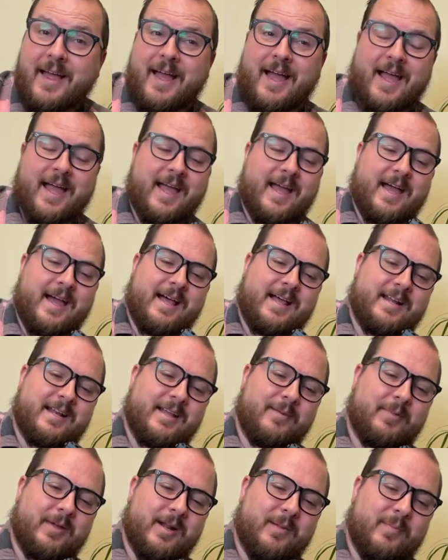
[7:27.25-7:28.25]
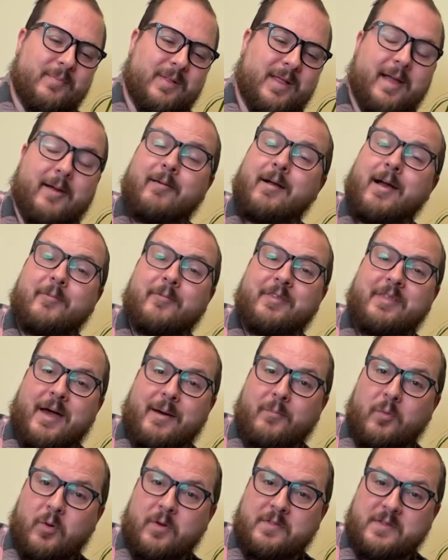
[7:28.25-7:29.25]
and I'm gonna play around with that
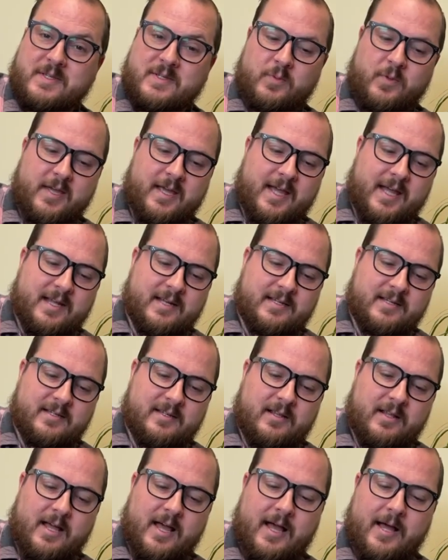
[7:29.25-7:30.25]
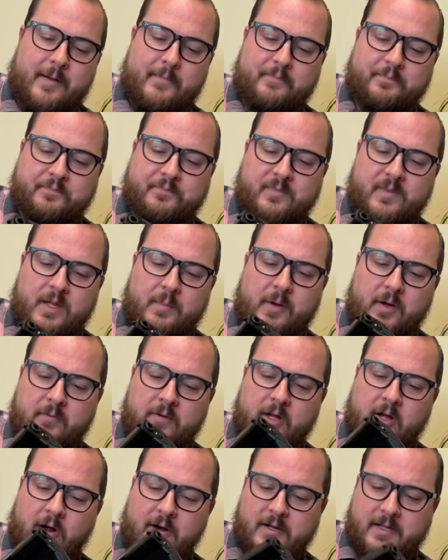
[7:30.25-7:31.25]
more this weekend. But
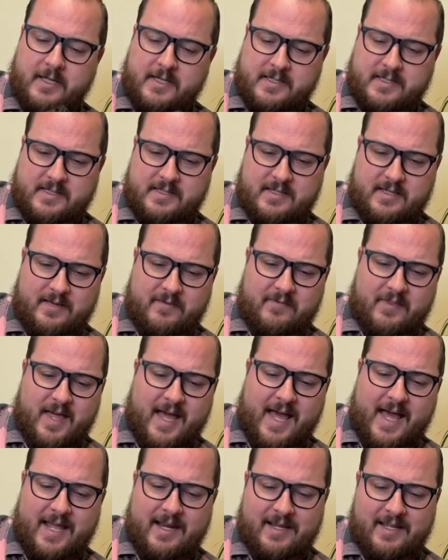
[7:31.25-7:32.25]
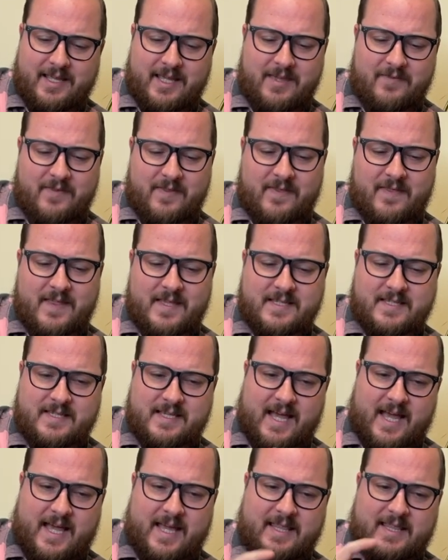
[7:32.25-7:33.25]
regardless of that, even this
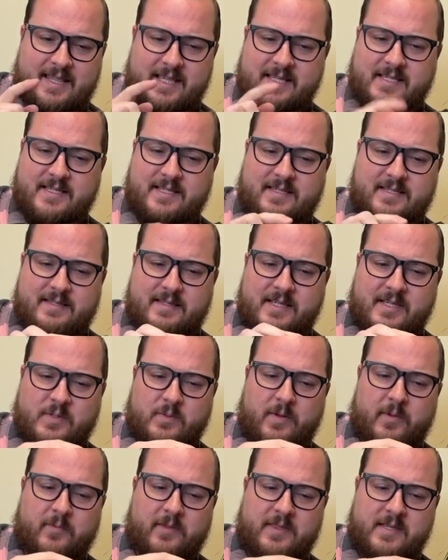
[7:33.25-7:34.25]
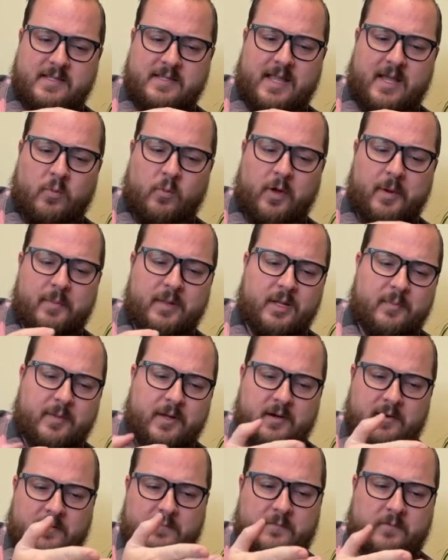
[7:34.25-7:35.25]
guy, this one with this like 1
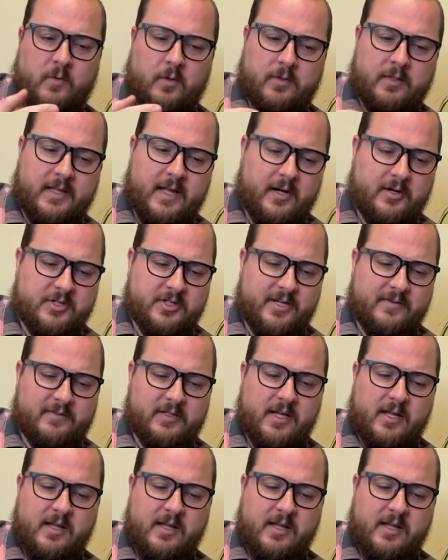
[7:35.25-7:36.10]
millimeter forward layer shift,